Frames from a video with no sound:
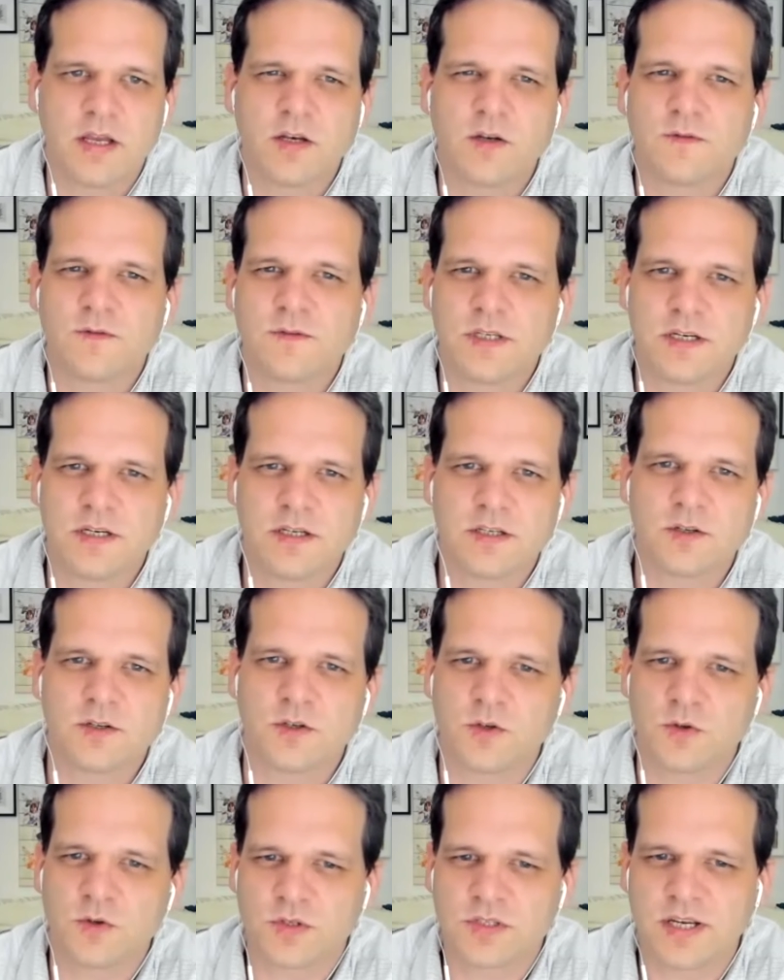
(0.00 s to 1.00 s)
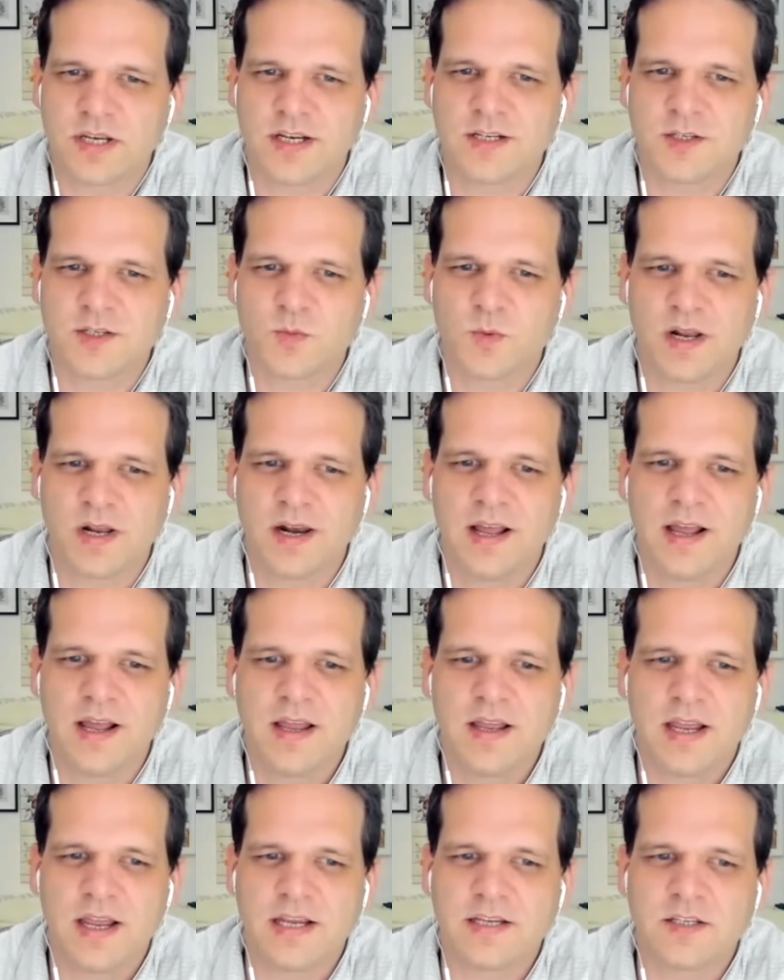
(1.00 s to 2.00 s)
and you've seen this on your side as well,
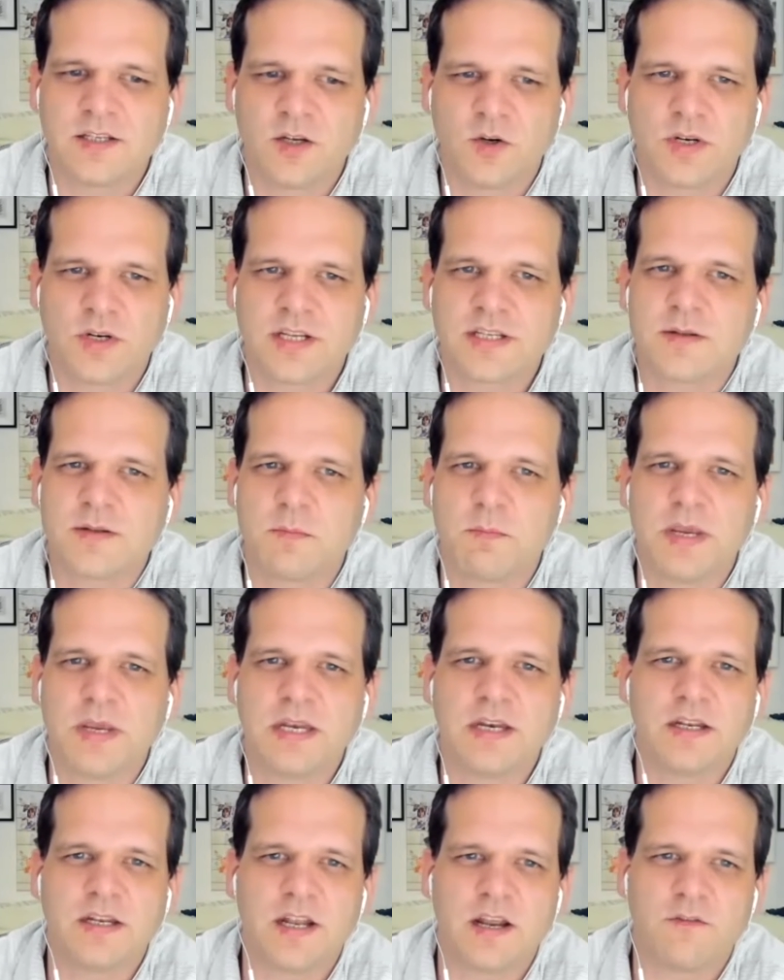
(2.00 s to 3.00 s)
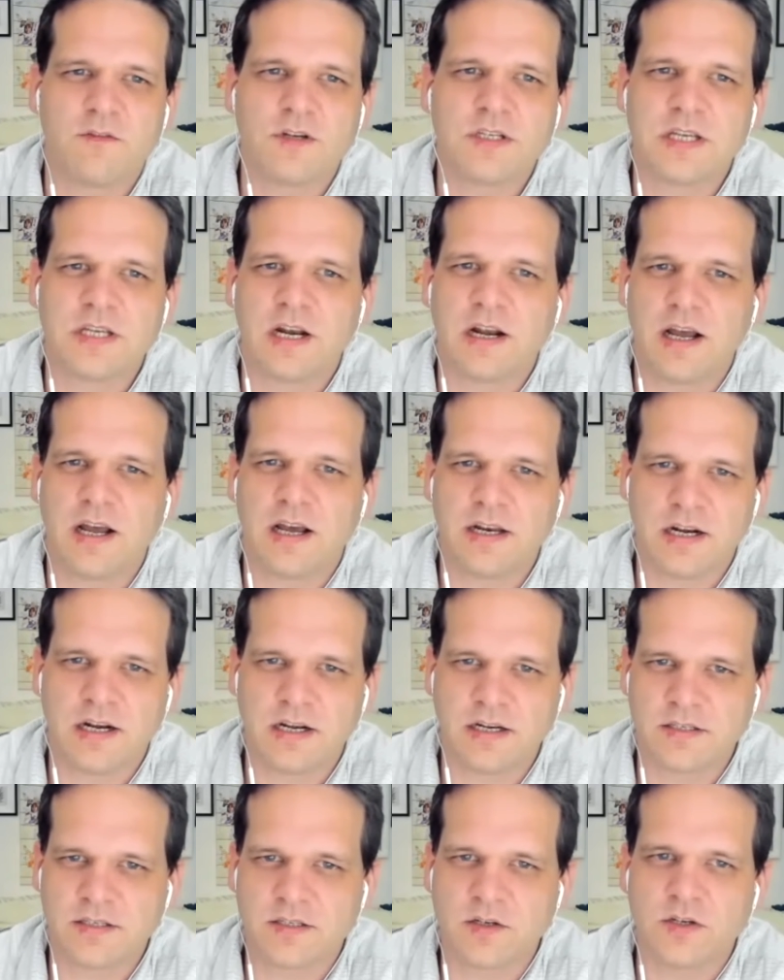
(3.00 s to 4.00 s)
SEO doesn't mean that every single
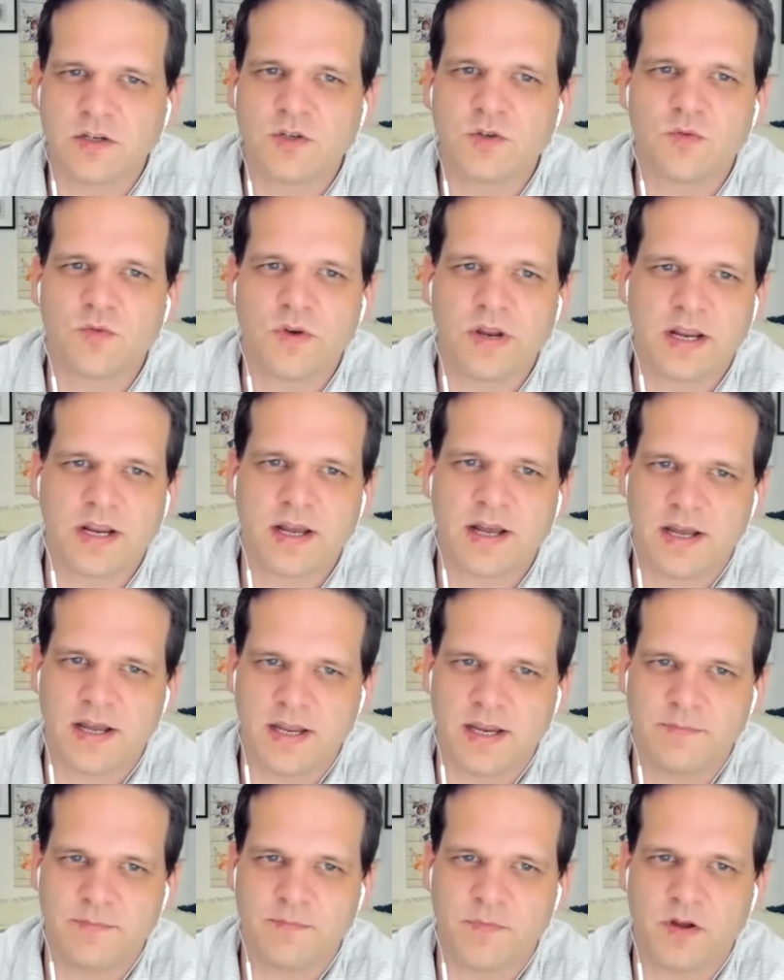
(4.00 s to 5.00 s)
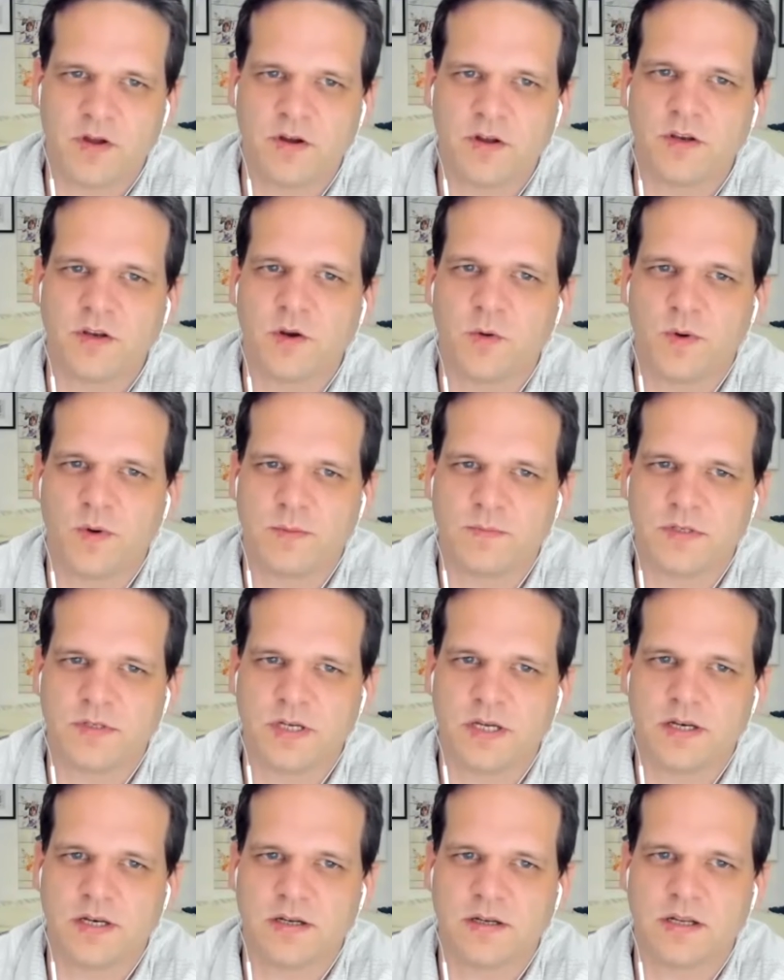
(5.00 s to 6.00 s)
article is going to rank high on your
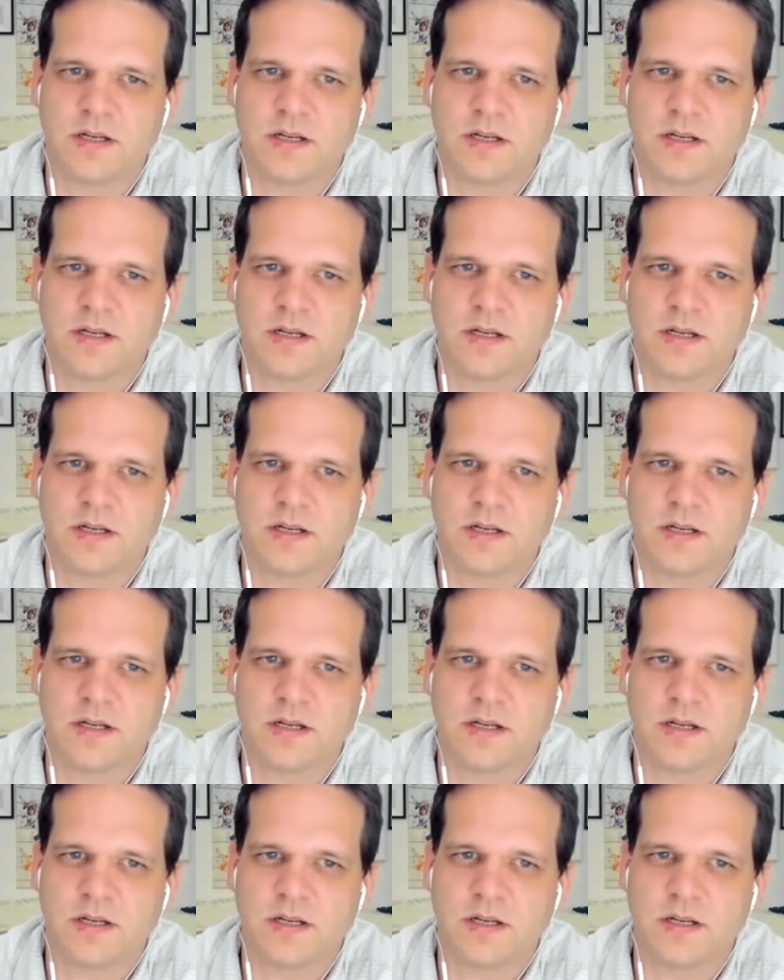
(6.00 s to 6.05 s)
website.